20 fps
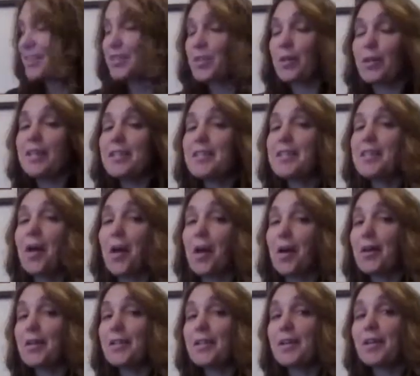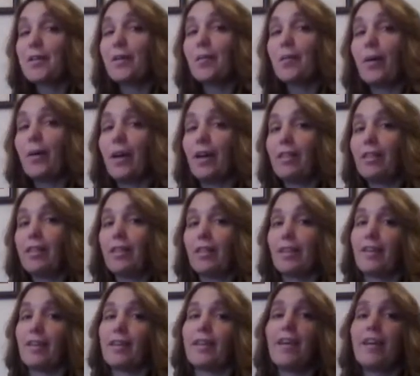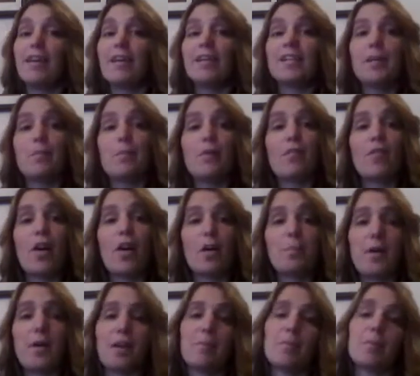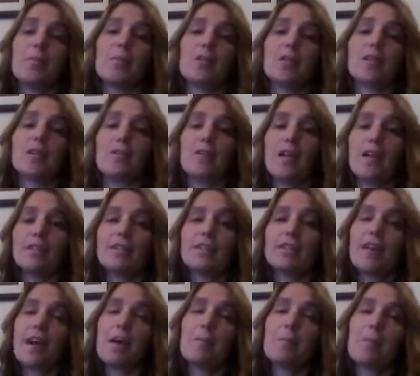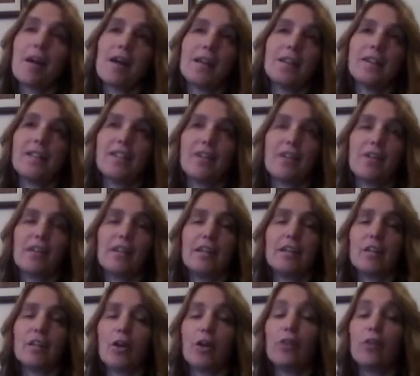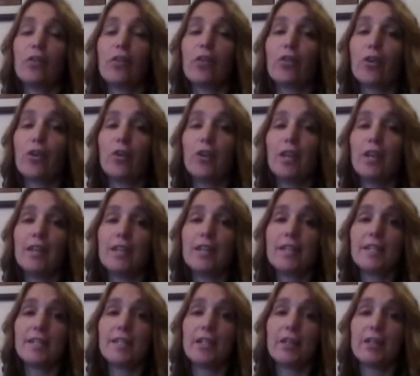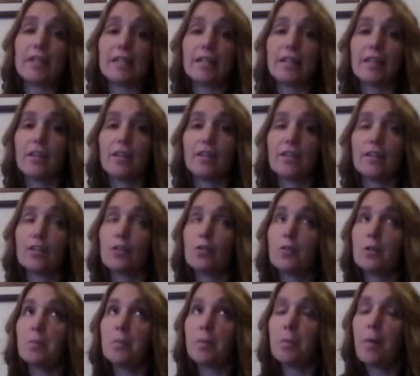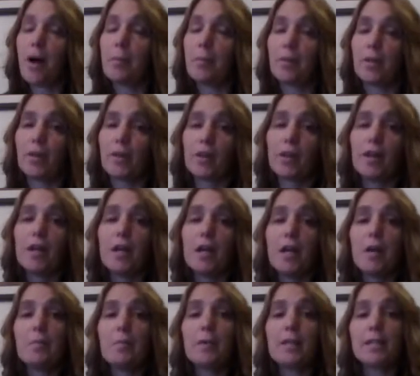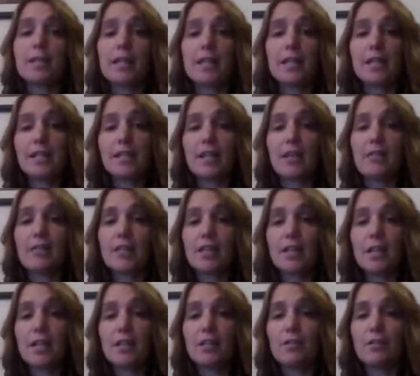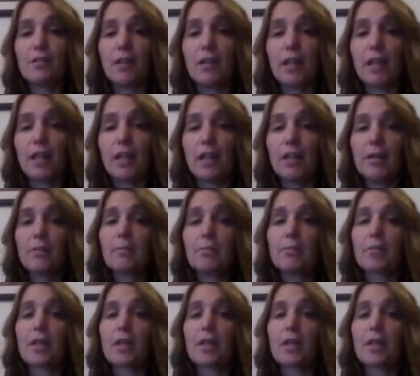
let's start with some of our baby books. So that's not my series. There are over 30 in this series, and they're extremely popular because kids love the touchy-feely,